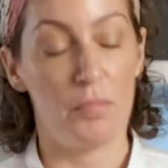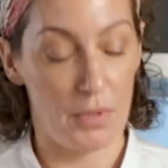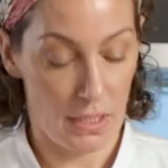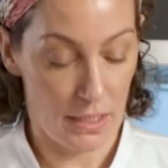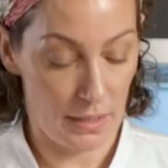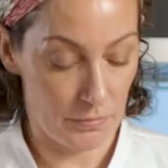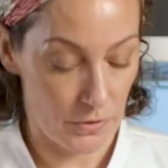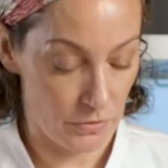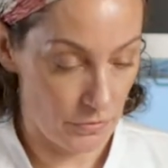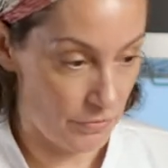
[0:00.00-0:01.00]
but I'm
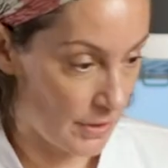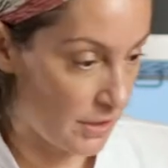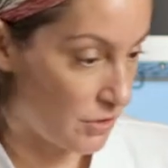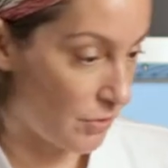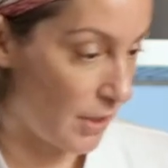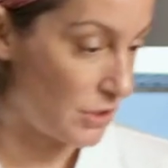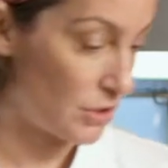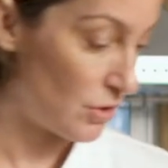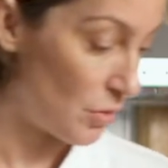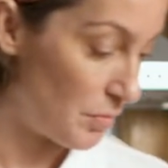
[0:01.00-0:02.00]
gluten-free, so I
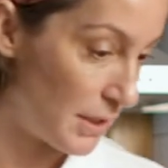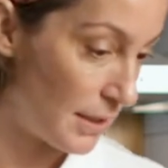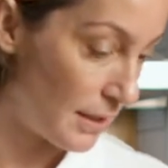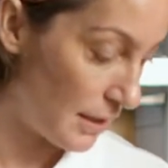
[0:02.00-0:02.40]
just omit it,